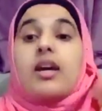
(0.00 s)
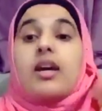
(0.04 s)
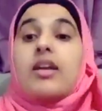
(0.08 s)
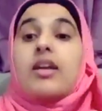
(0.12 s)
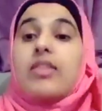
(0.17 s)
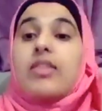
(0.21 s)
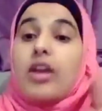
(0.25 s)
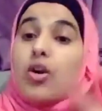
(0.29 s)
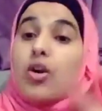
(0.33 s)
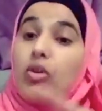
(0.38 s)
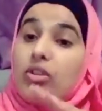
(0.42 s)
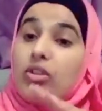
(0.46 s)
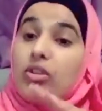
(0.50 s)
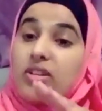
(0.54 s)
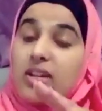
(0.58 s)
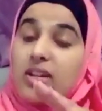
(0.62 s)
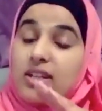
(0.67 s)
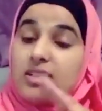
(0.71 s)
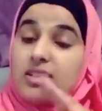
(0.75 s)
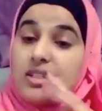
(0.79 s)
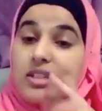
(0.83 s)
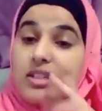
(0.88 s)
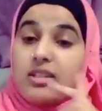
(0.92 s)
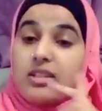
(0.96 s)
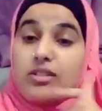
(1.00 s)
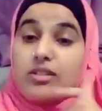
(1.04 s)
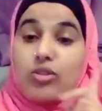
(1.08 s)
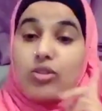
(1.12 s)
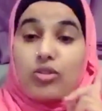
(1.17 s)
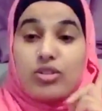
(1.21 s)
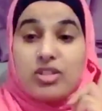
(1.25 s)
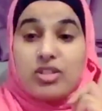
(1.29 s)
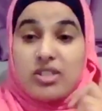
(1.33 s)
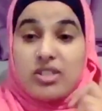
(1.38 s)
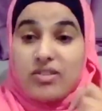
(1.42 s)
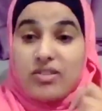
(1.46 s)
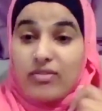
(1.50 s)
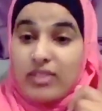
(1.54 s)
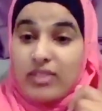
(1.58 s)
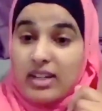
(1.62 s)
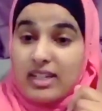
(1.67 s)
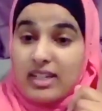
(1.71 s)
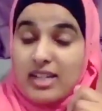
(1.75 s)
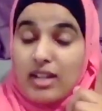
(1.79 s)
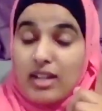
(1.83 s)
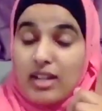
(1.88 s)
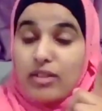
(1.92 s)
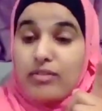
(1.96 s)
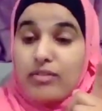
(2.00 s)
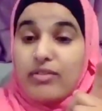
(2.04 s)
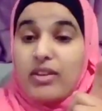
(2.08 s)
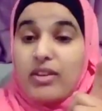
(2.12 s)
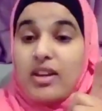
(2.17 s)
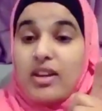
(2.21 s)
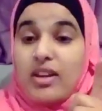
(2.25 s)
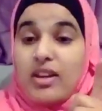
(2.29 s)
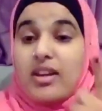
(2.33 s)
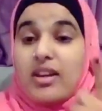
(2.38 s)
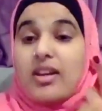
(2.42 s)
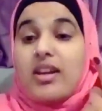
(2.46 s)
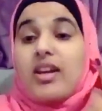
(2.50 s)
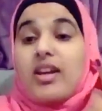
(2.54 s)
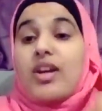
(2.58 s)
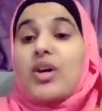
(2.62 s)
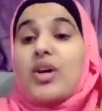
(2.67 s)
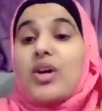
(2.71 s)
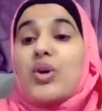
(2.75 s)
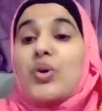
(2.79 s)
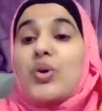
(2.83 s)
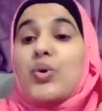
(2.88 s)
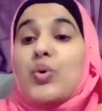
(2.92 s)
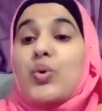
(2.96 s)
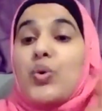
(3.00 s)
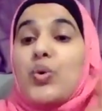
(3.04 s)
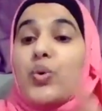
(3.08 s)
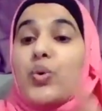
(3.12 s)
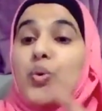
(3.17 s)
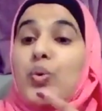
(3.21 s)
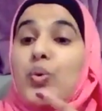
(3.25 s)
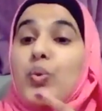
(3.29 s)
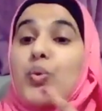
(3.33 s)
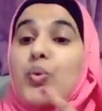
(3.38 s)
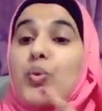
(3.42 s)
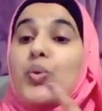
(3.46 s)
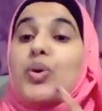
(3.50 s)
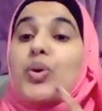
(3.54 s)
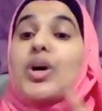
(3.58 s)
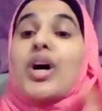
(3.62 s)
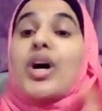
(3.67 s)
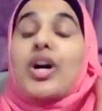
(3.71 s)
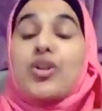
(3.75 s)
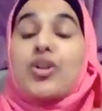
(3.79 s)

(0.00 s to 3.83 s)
They contacted doctors in Philadelphia who are